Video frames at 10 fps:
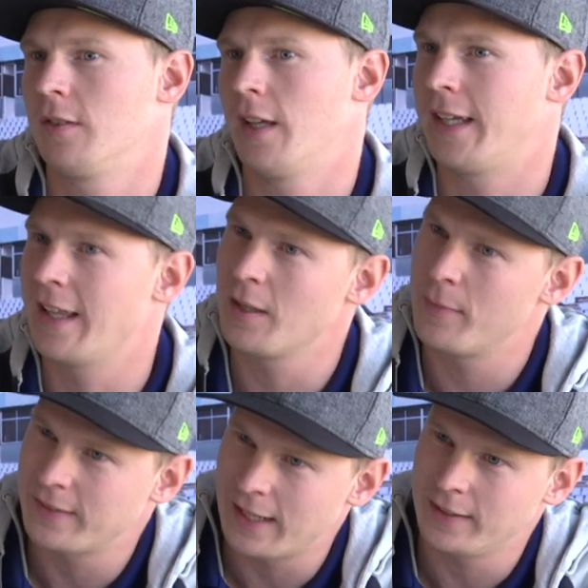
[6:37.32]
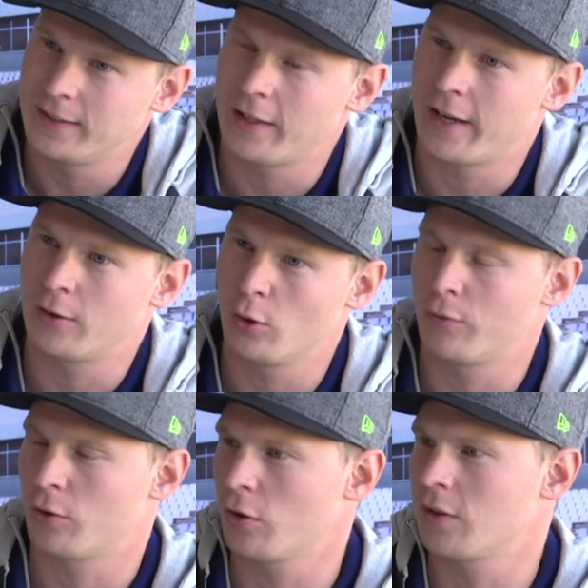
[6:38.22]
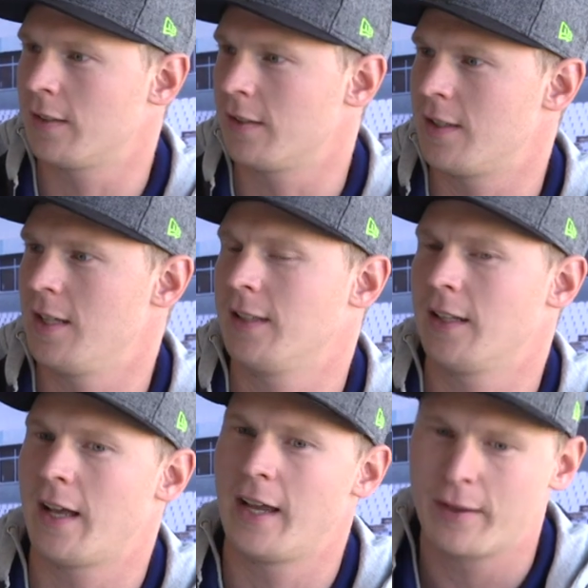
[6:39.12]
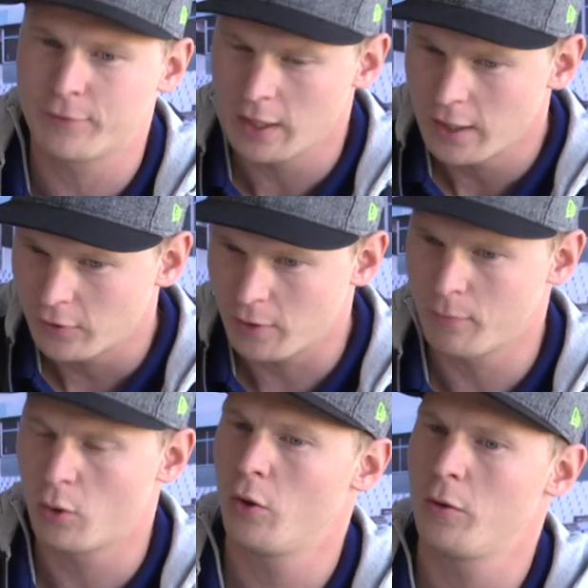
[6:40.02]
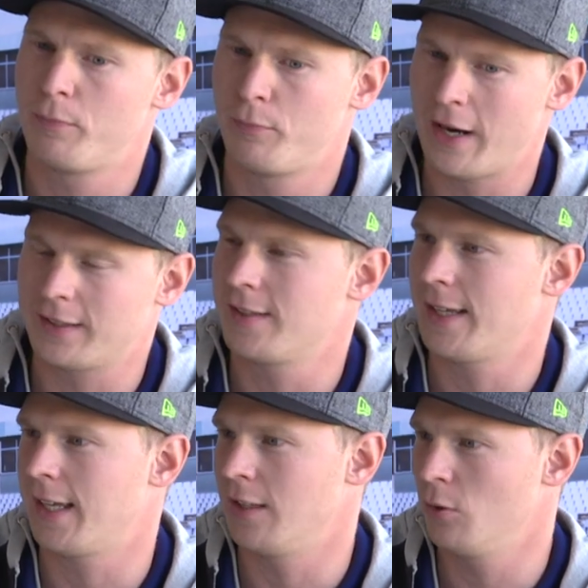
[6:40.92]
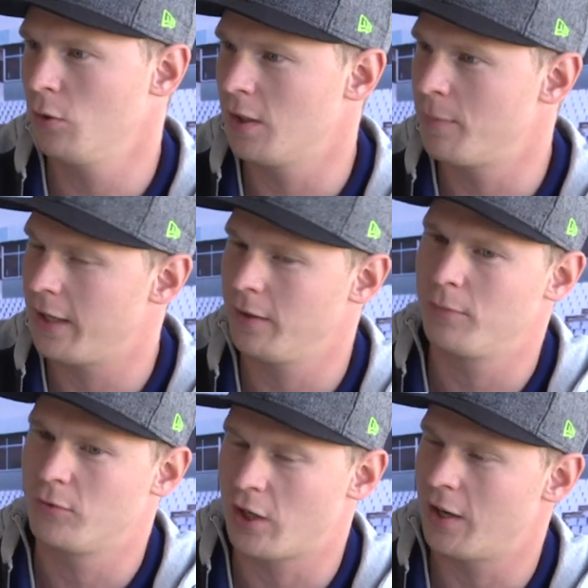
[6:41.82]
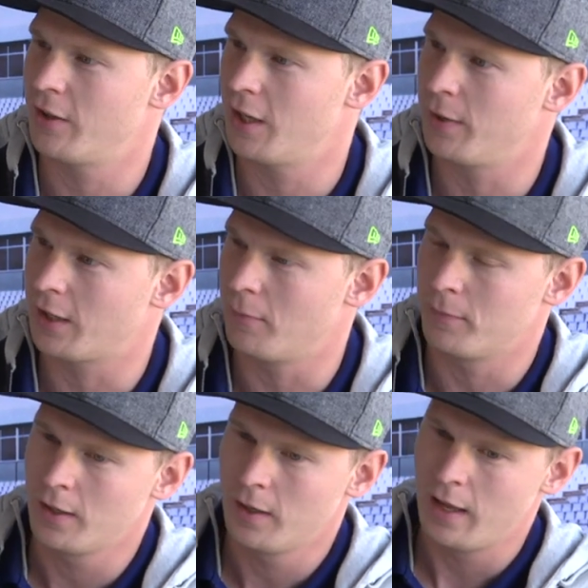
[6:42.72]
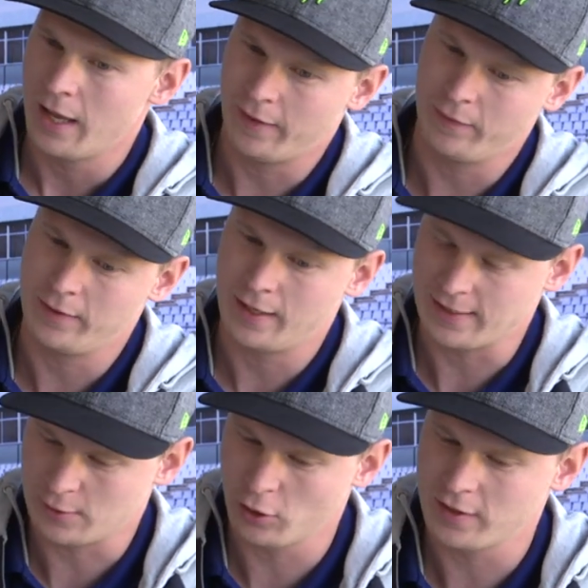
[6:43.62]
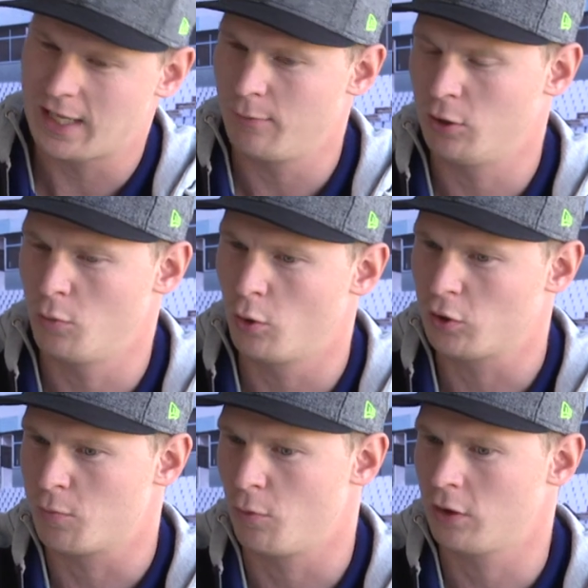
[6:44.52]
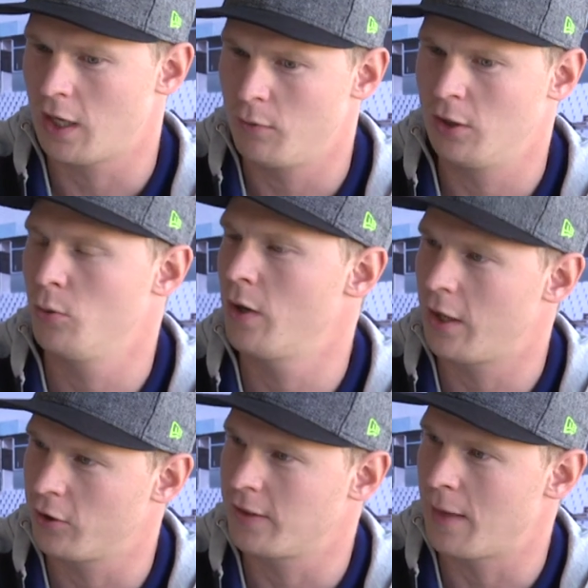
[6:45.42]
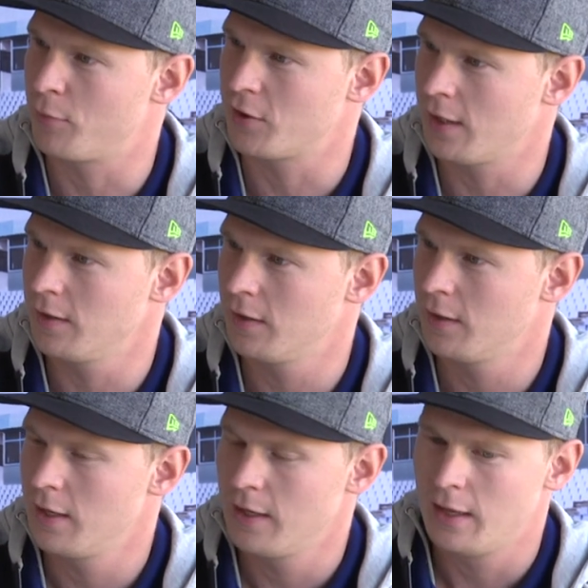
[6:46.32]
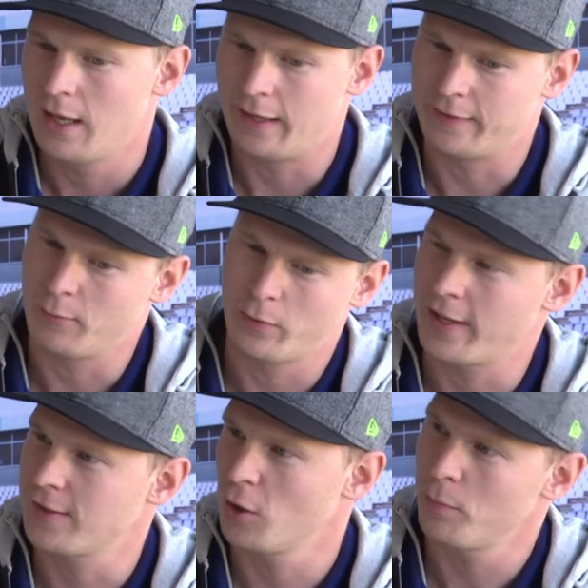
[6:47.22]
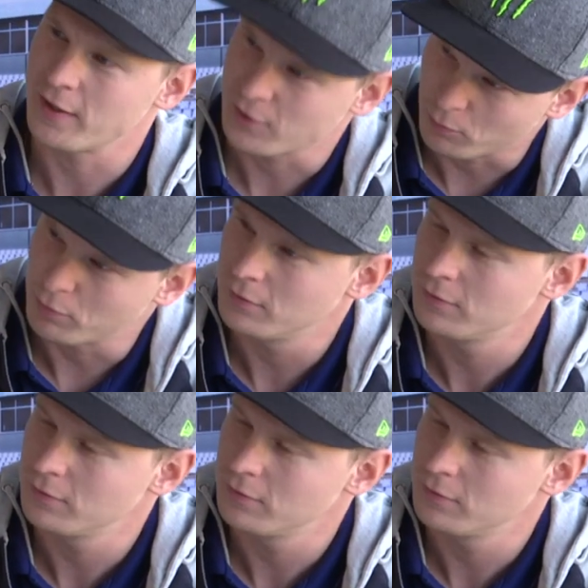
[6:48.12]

again, the mentality that I took from cross-country skiing, that I have, the more practice I can do, the better driver I become. And as long as I will do motorsport, I will do 110%. And when I stop, I stop.